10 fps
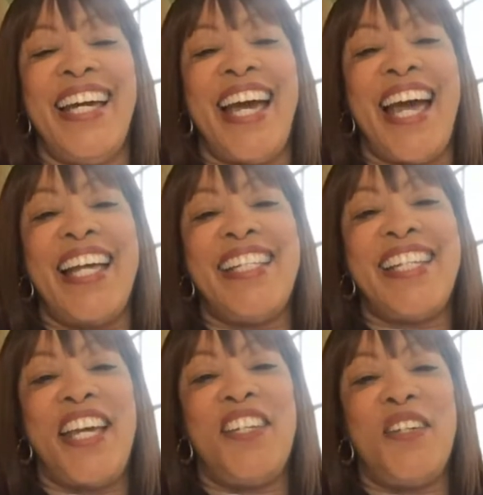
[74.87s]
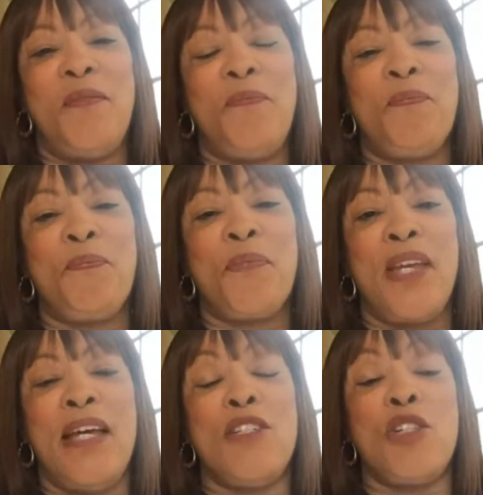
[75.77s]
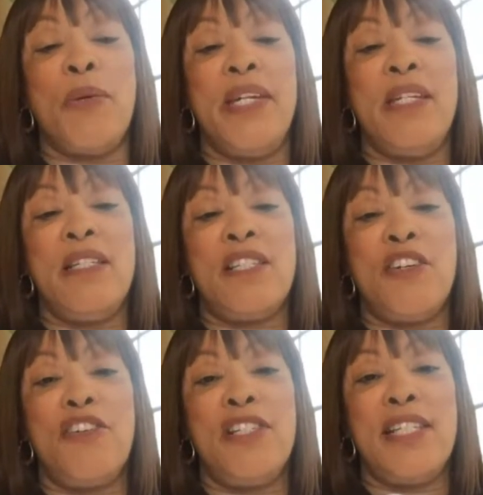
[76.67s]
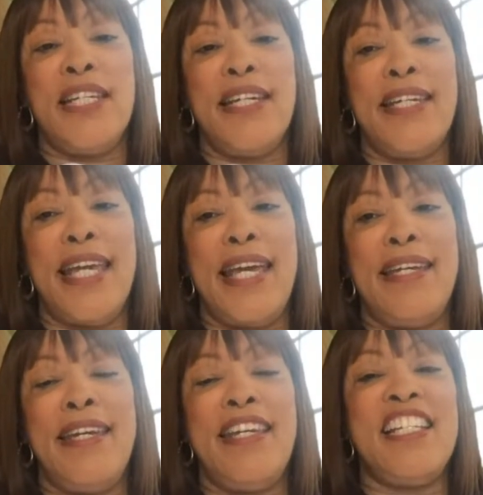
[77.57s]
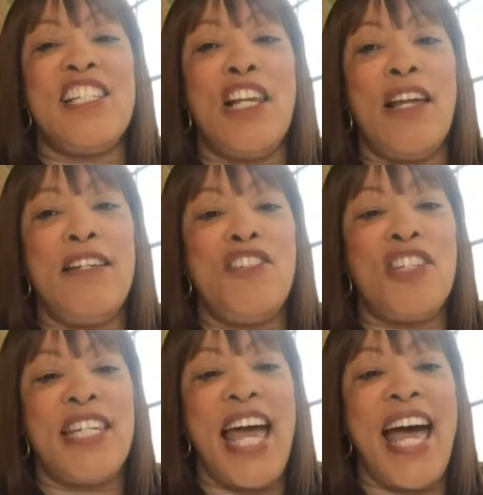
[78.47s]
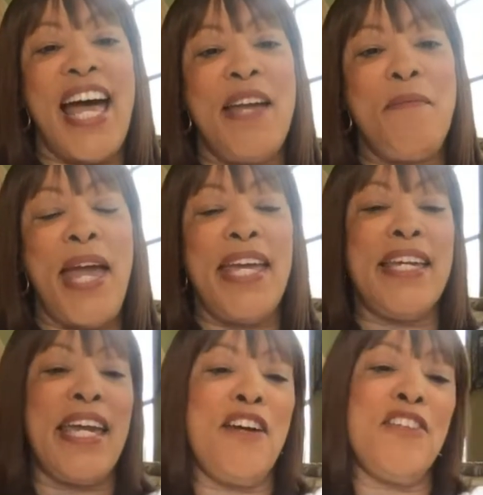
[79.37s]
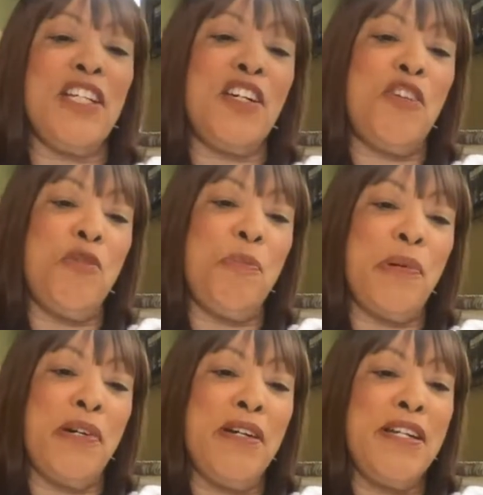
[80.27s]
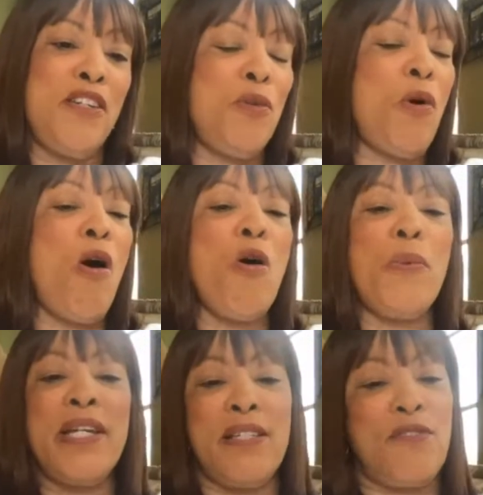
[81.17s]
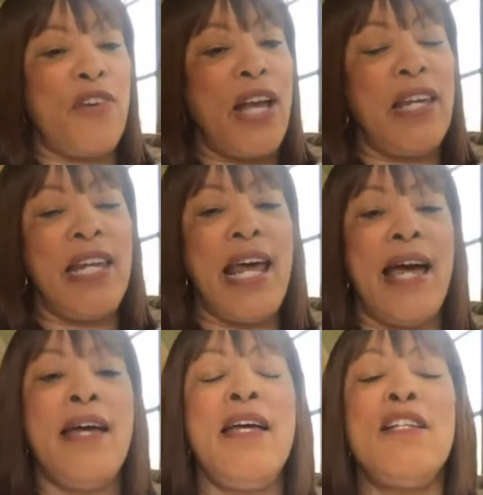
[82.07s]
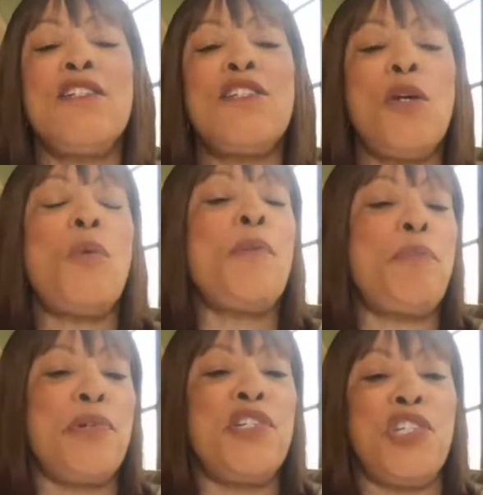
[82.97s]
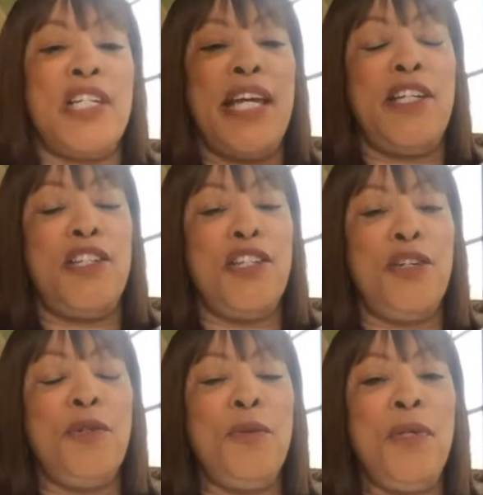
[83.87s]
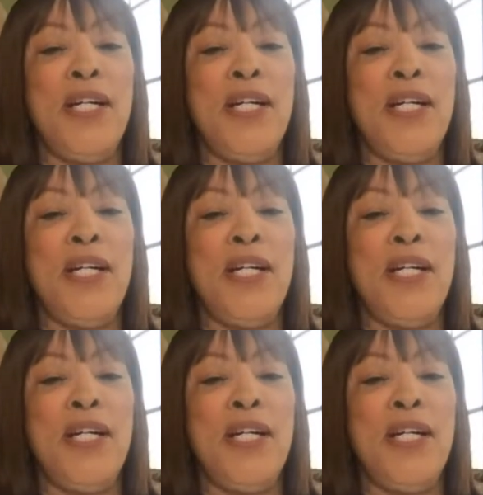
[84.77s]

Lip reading: I tell you, so it is Thursday again. It is lunchtime. Hey, Carolyn Cooper, you always around, and I so appreciate you.